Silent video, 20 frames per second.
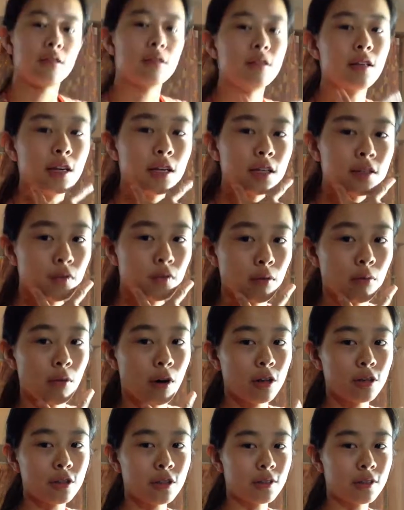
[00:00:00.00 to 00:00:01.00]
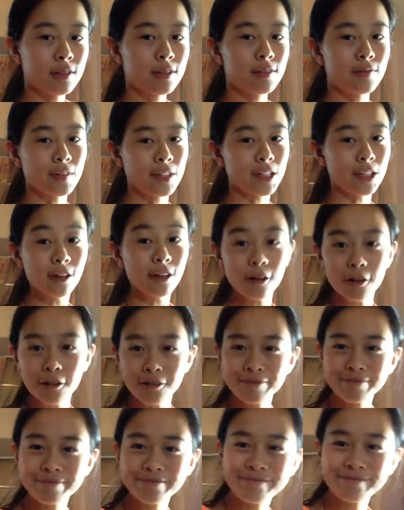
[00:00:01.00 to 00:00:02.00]
Thanks for watching this video.
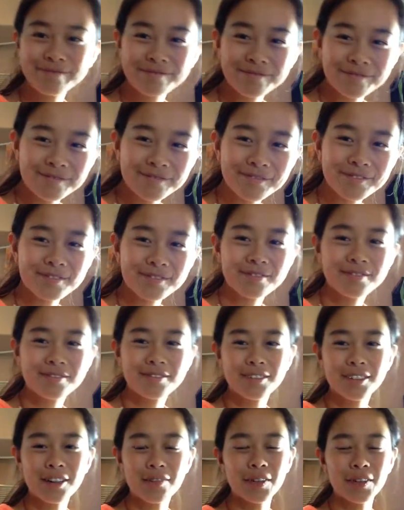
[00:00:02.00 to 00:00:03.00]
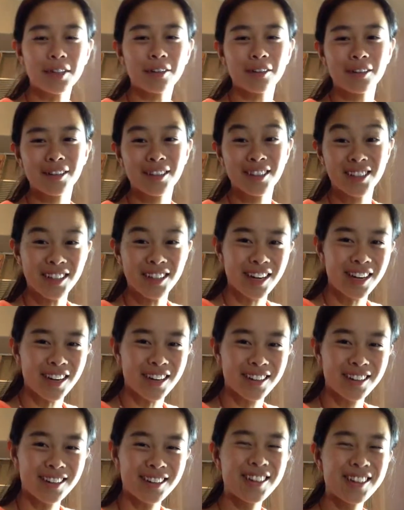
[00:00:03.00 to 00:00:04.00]
I mean,
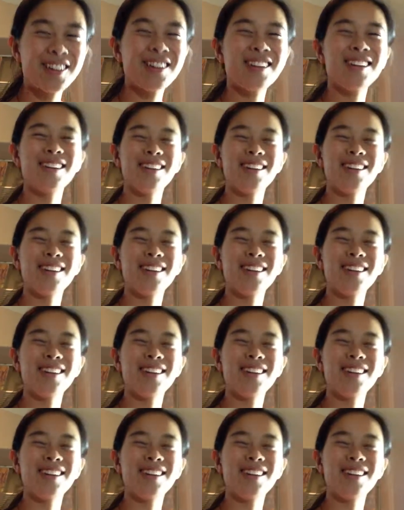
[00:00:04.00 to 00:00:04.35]
yeah.